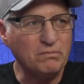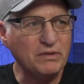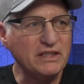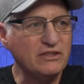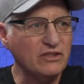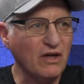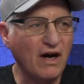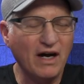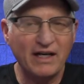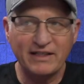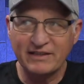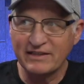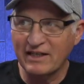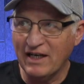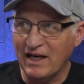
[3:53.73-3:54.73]
be taught
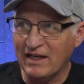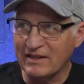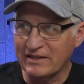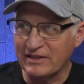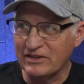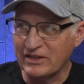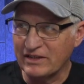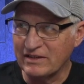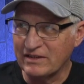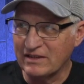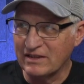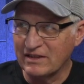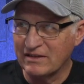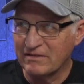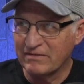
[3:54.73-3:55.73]
in colleges,
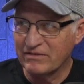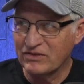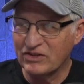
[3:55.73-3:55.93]
right?